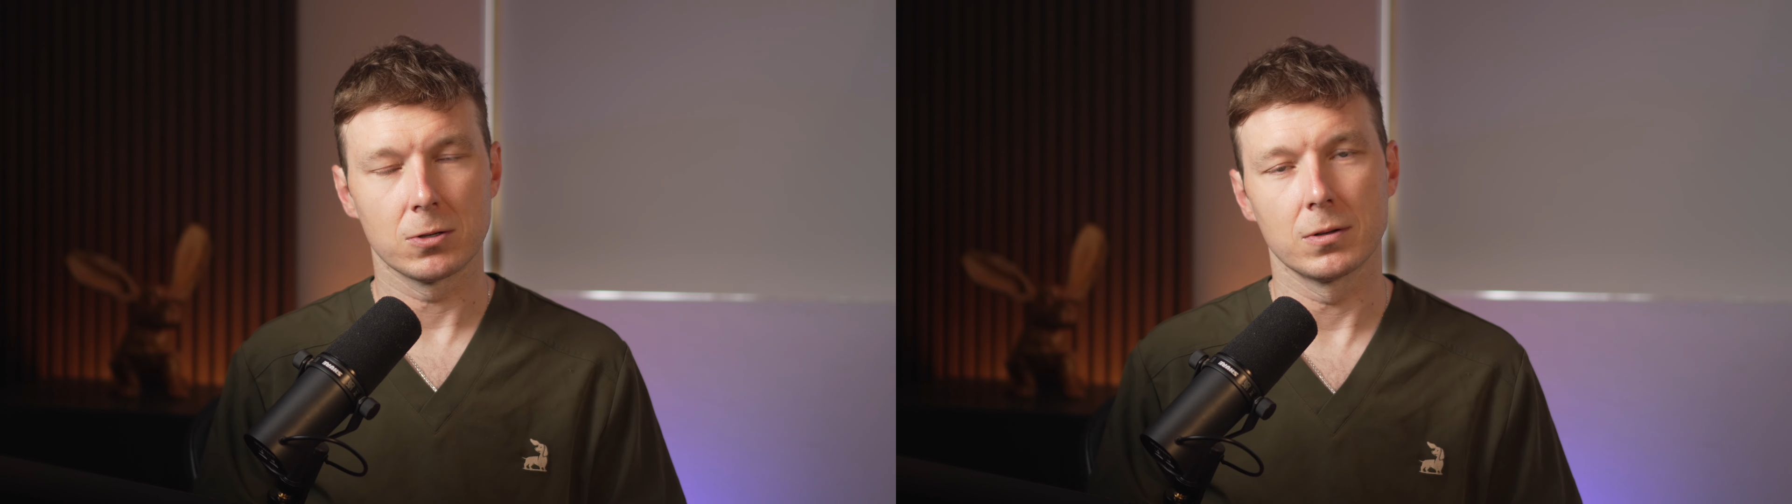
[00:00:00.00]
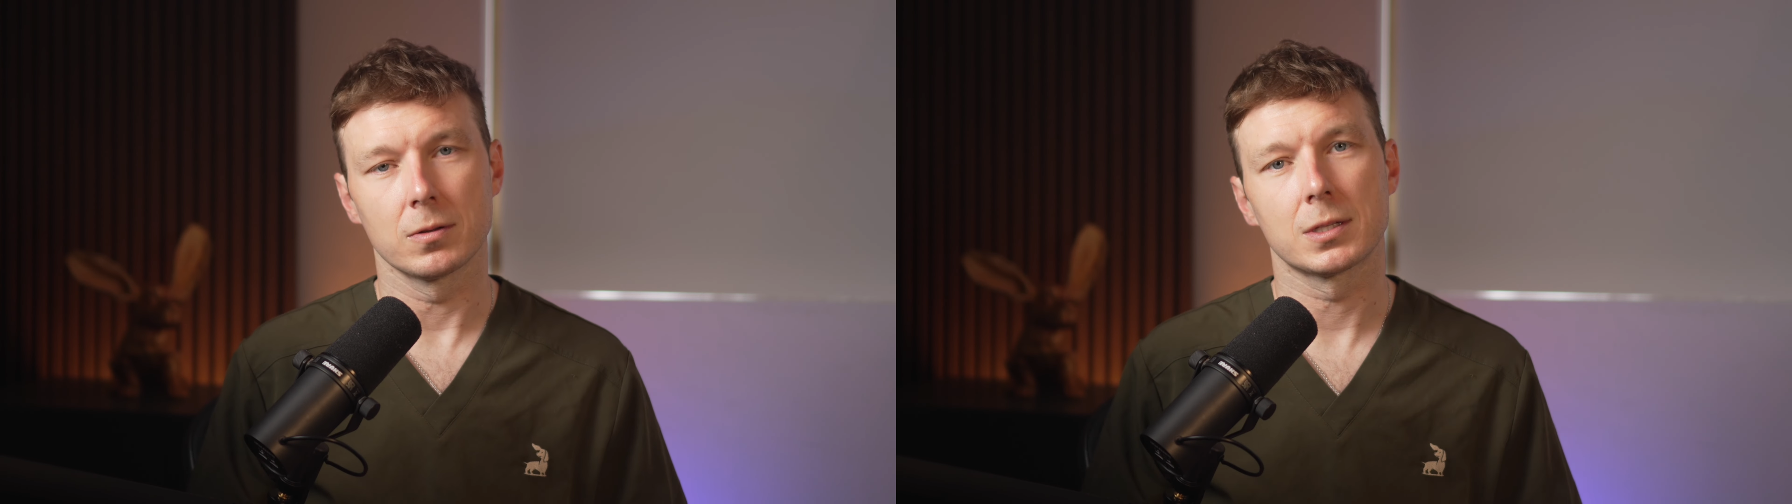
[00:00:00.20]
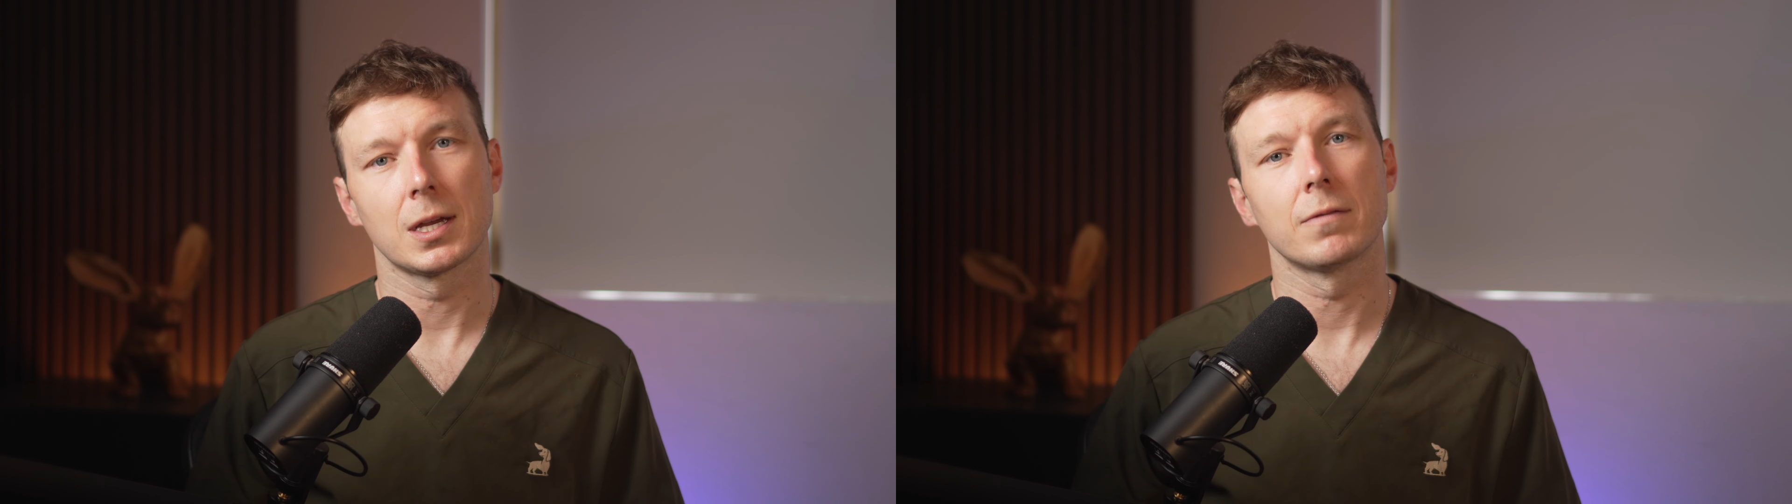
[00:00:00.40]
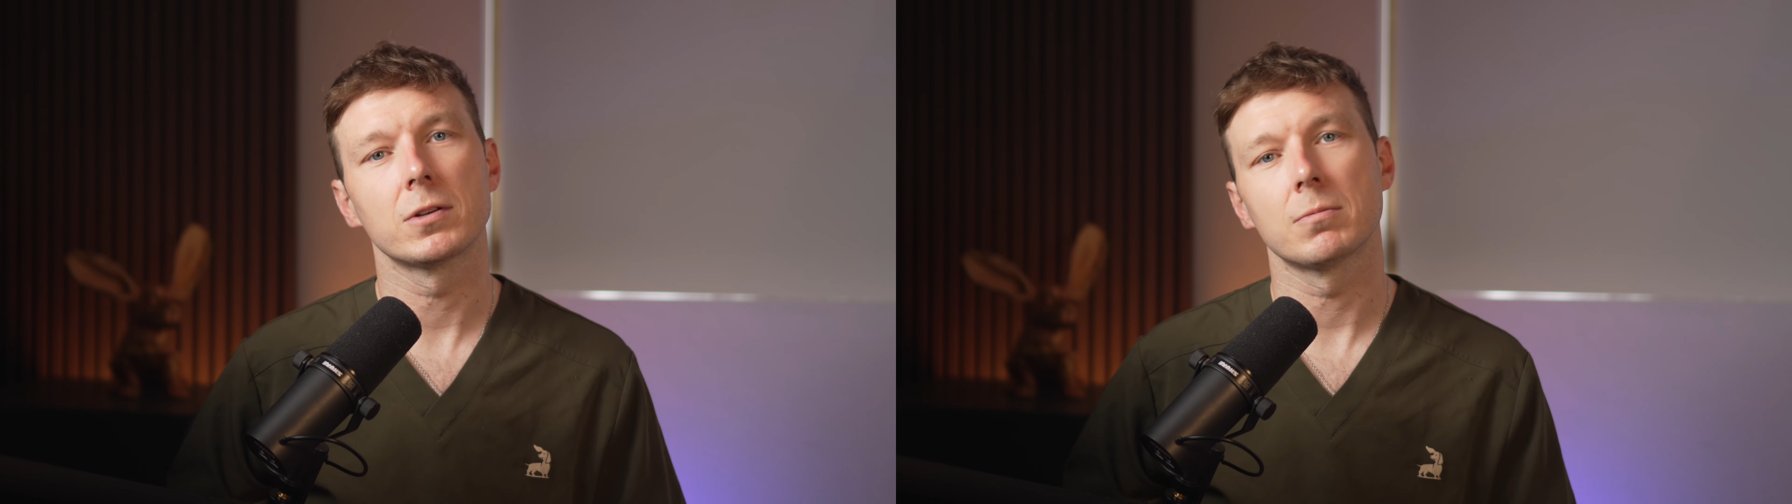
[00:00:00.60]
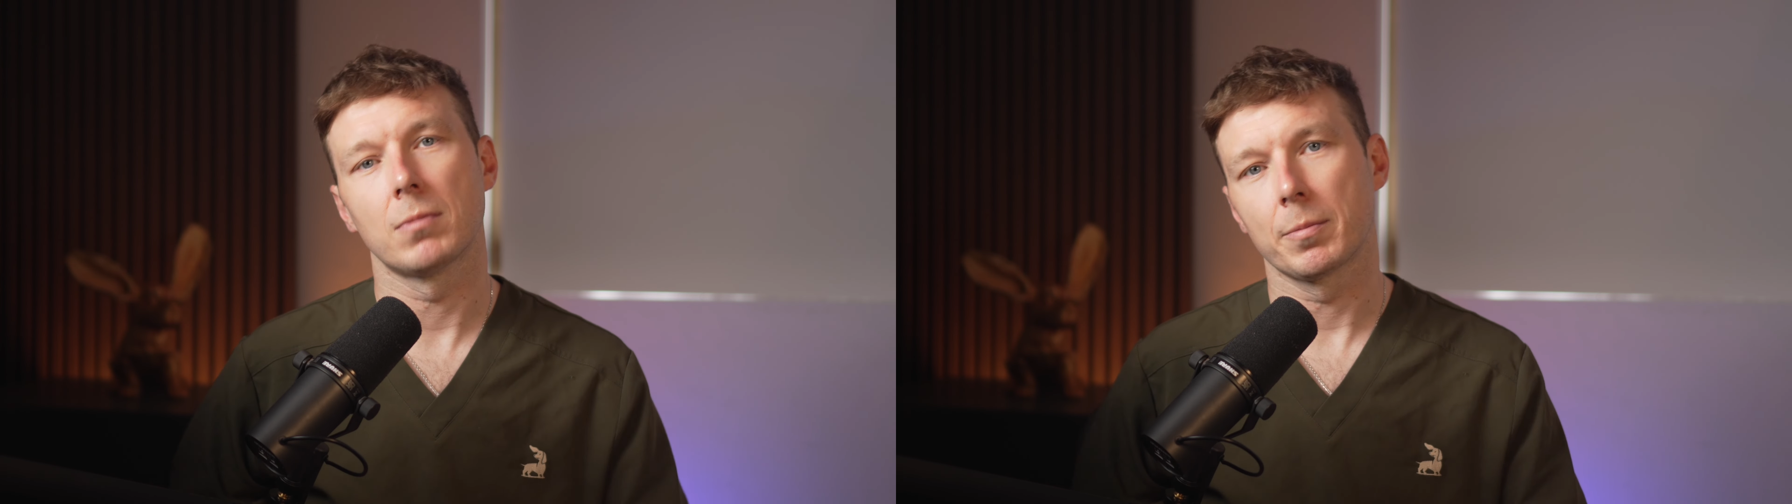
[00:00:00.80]
or the
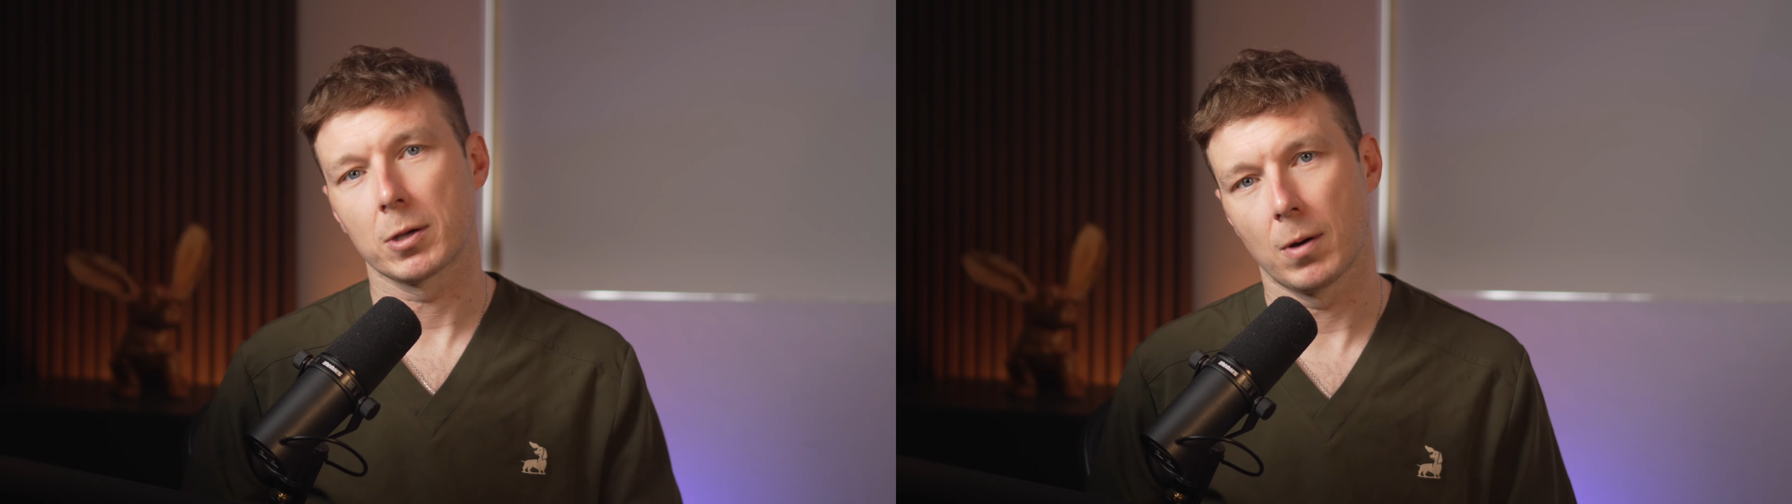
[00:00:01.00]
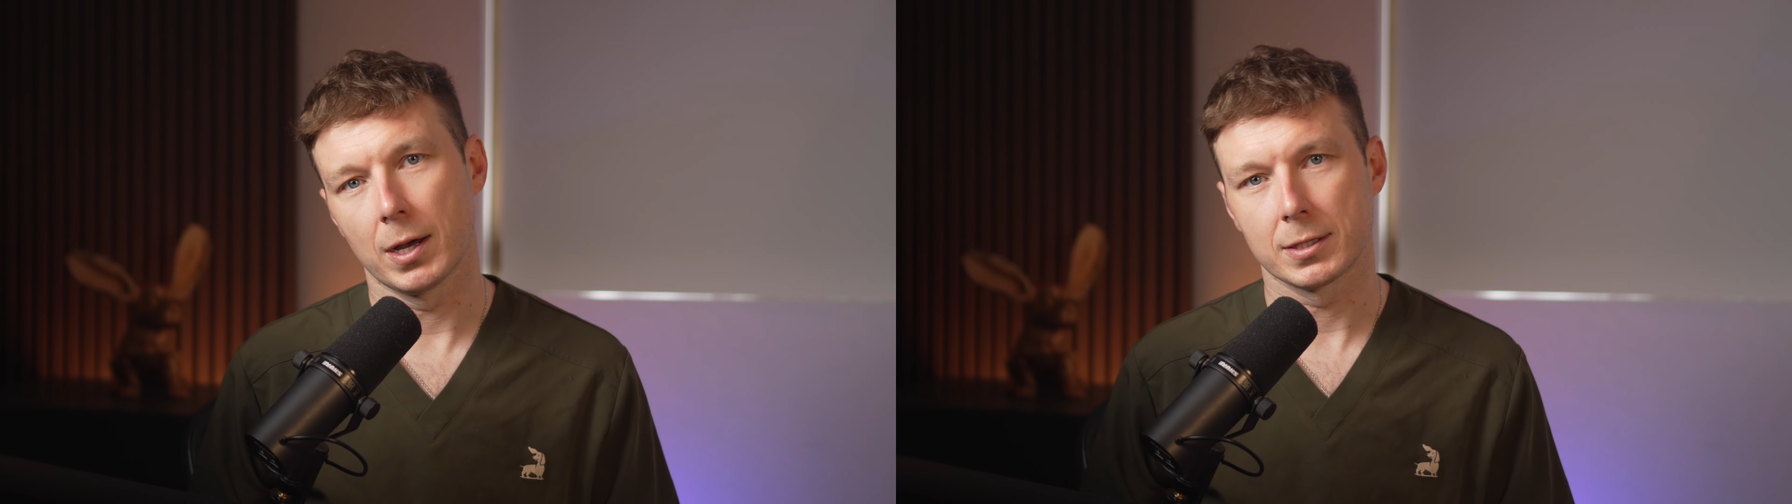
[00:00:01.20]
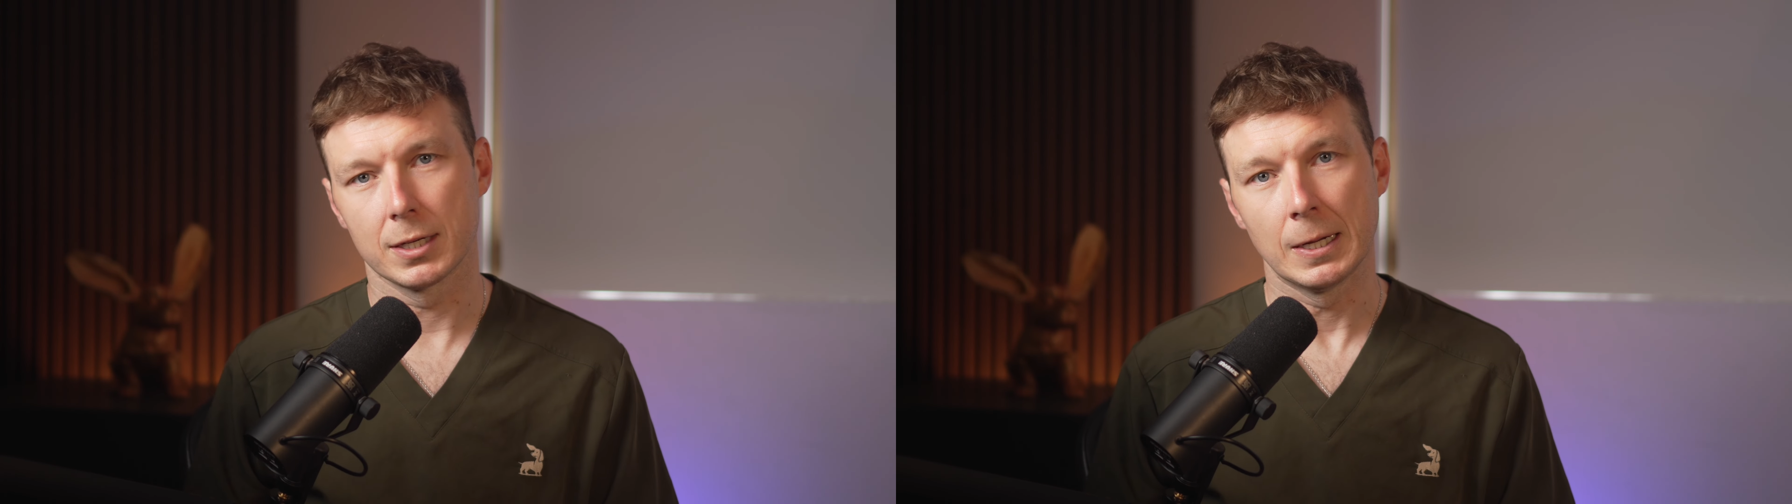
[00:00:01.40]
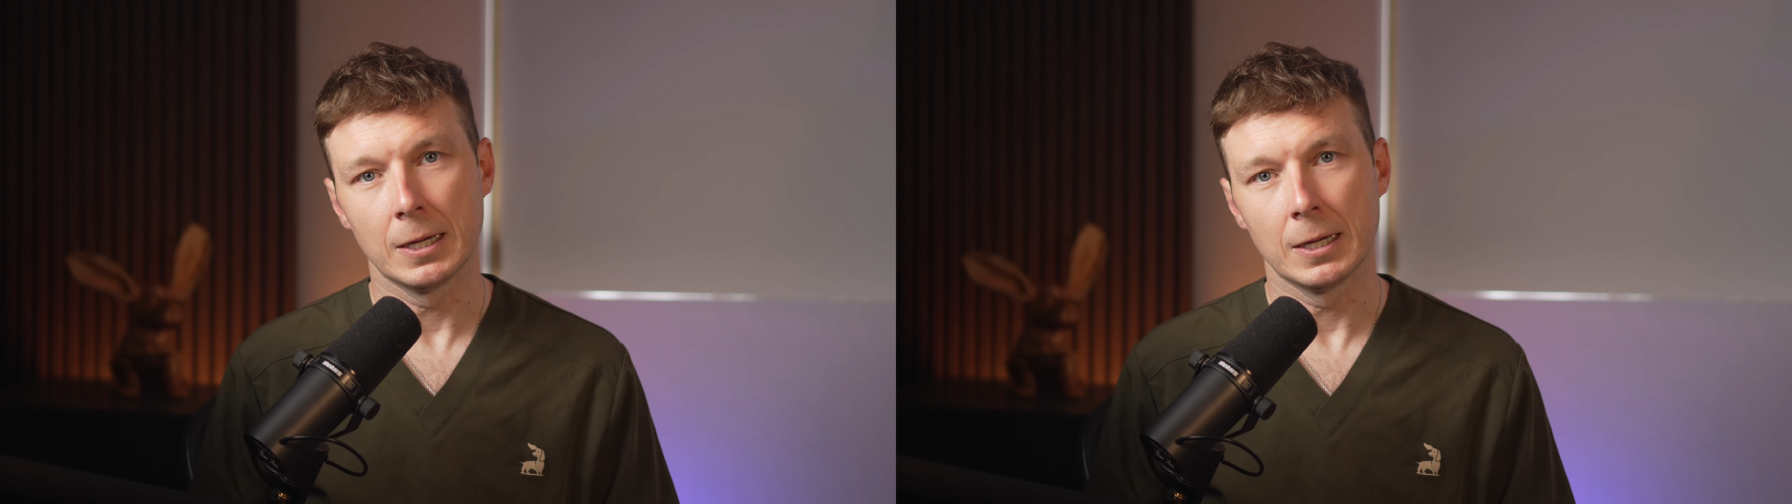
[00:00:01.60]
television might be quieter,